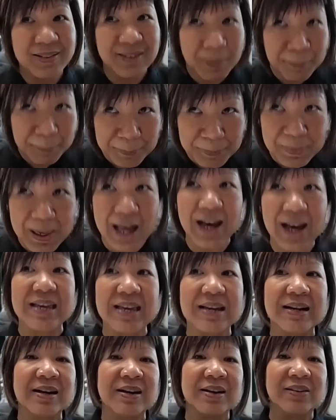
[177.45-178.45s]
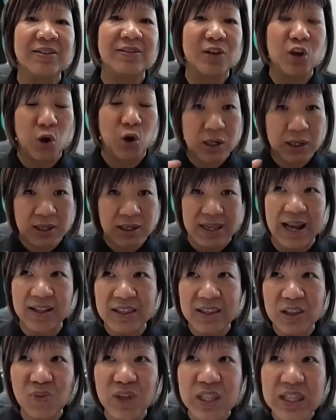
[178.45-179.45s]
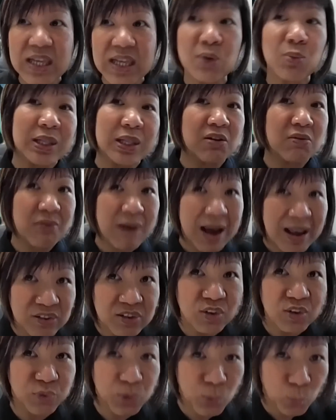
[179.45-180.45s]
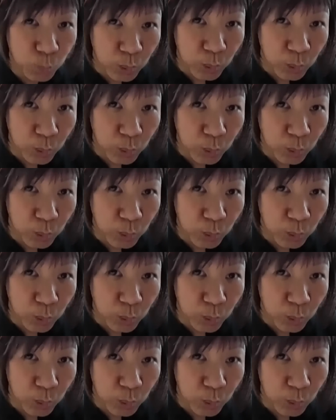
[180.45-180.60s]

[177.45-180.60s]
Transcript: suppliers, your connectivity with the rest of the